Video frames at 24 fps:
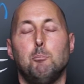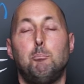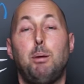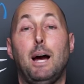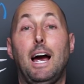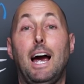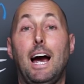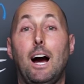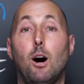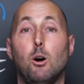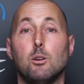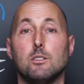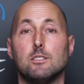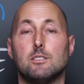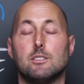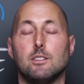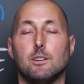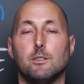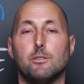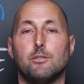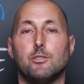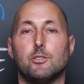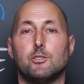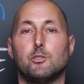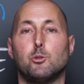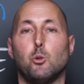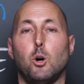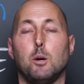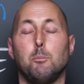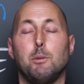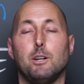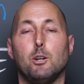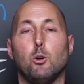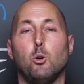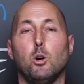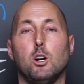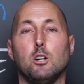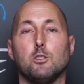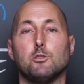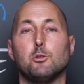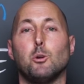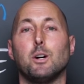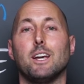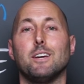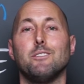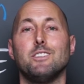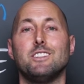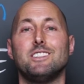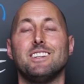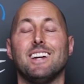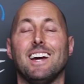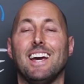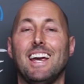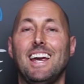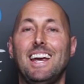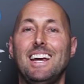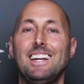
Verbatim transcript: pounds of soybean oil, so I'll give it to you.